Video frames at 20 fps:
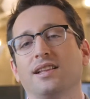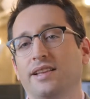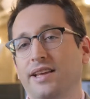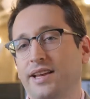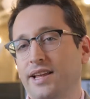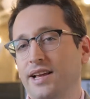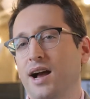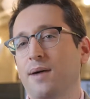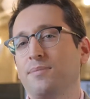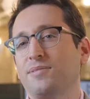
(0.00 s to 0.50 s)

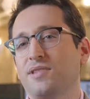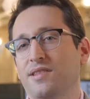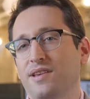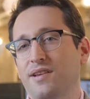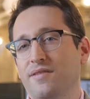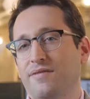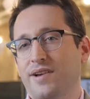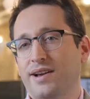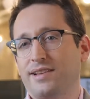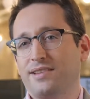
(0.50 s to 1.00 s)
leading up to the
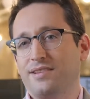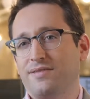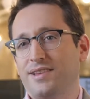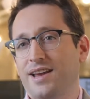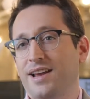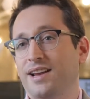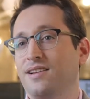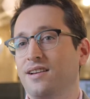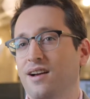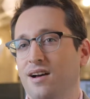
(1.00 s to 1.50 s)
effective
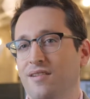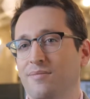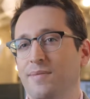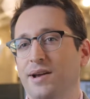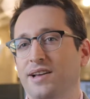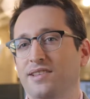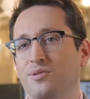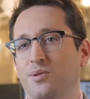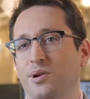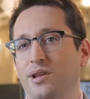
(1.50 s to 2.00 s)
date of
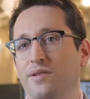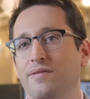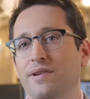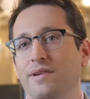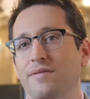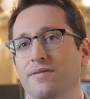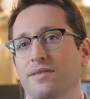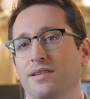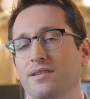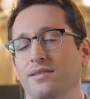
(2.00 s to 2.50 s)
May
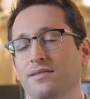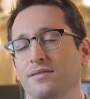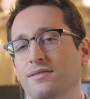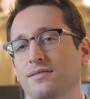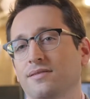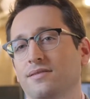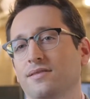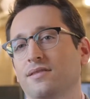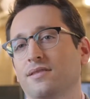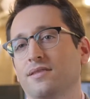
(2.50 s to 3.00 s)
25th.
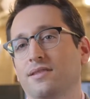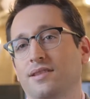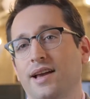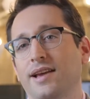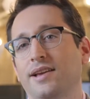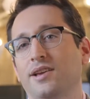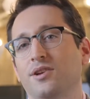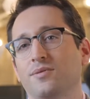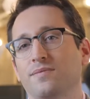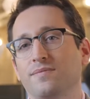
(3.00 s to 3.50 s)

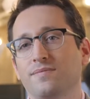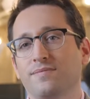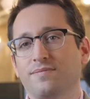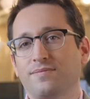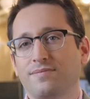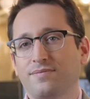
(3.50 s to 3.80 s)
Thank you.